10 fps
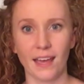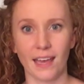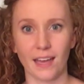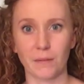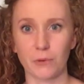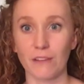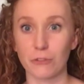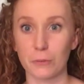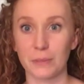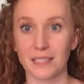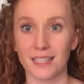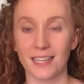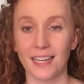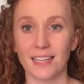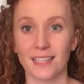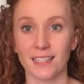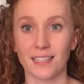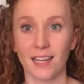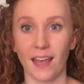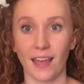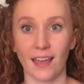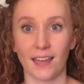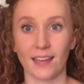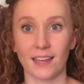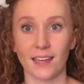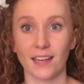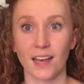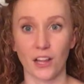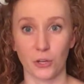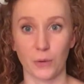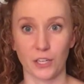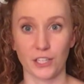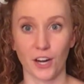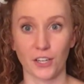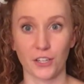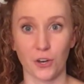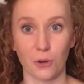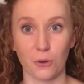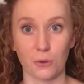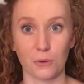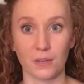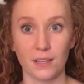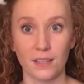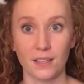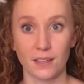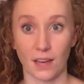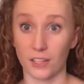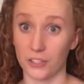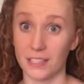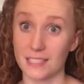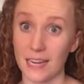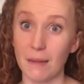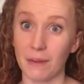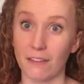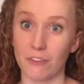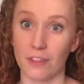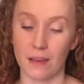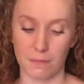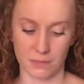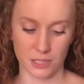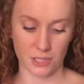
and preferably in a ColorWorkYarn Co. color that's named after them.